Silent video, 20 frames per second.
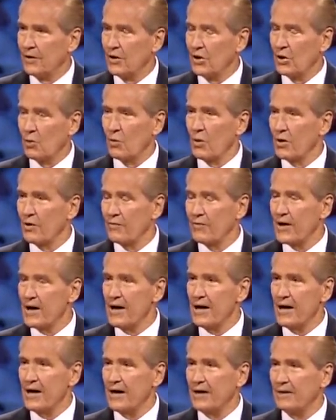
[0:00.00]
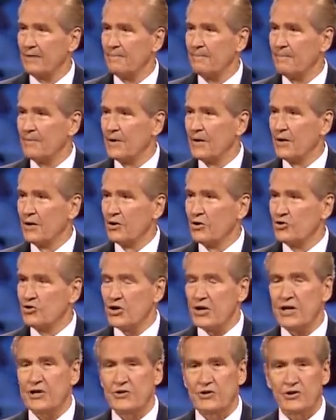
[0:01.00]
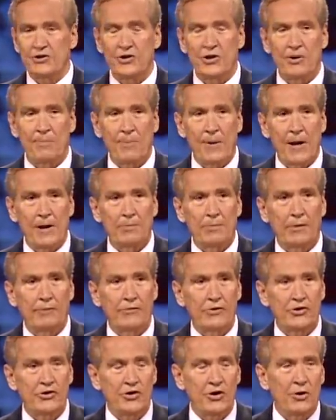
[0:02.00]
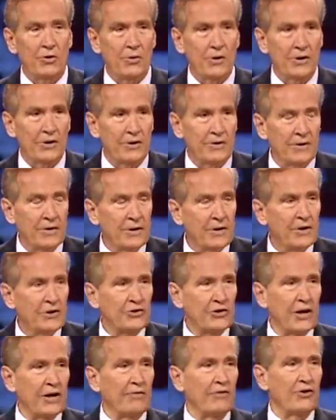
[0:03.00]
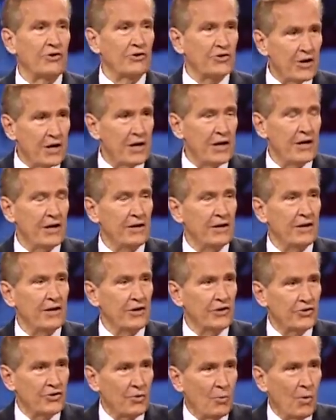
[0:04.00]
The Word of God. Jesus, in the parable of the sower, said the seed is the